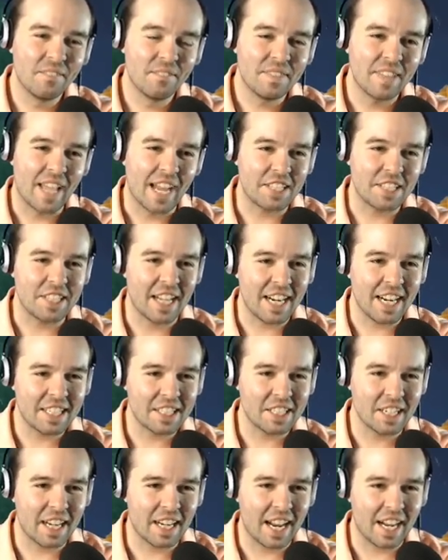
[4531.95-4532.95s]
Actually, that
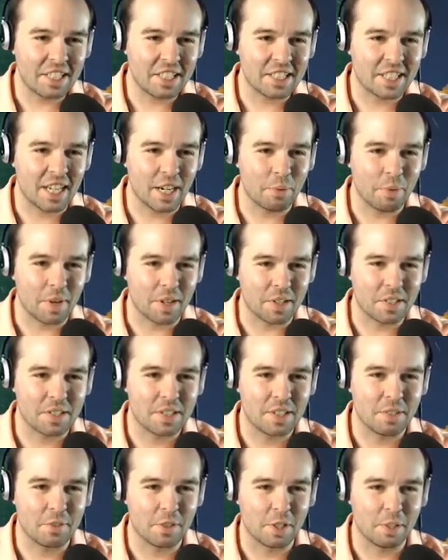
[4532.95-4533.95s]
actually kind of works
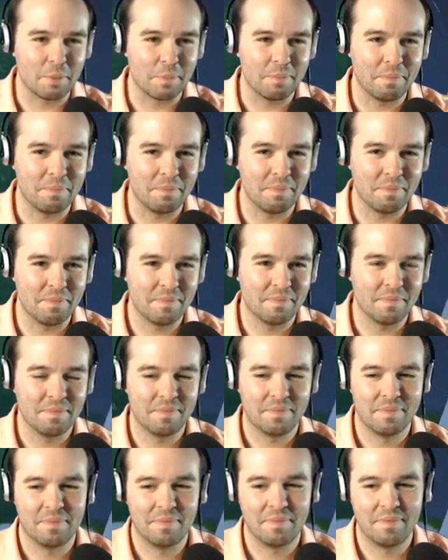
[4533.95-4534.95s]
if you can.
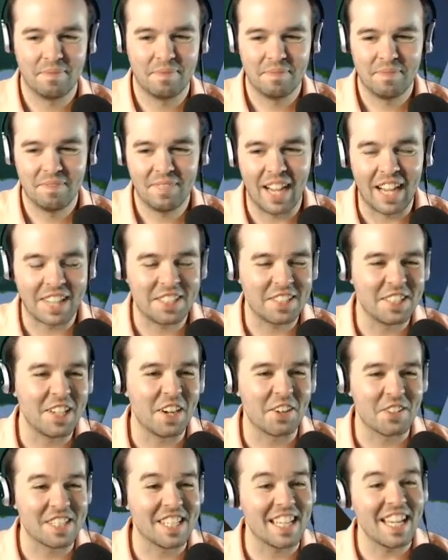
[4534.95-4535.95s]
Actually, no.
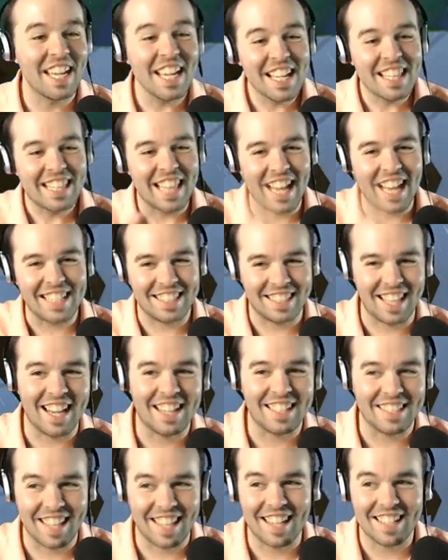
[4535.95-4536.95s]
See, that's
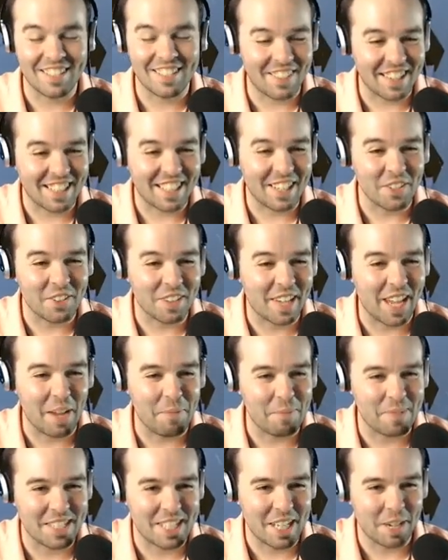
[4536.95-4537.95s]
it right there. You can't
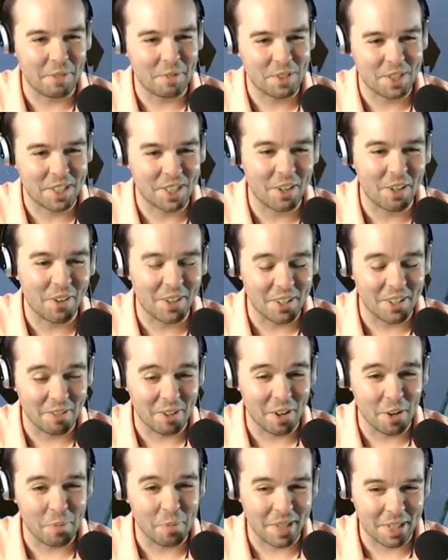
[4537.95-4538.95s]
be selfish and go on your
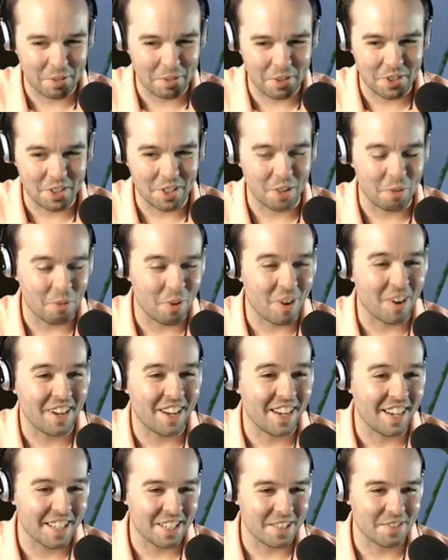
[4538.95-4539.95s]
own because when you start
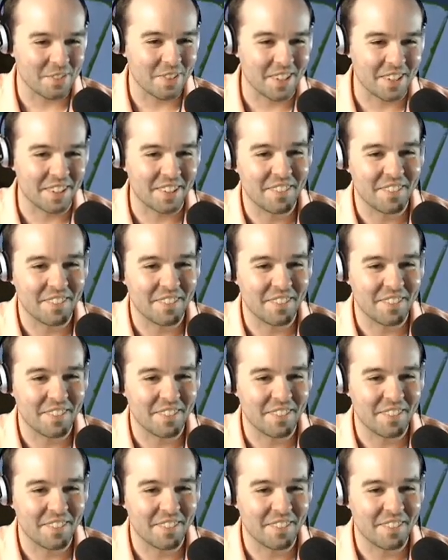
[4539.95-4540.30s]
walking, it doesn't work.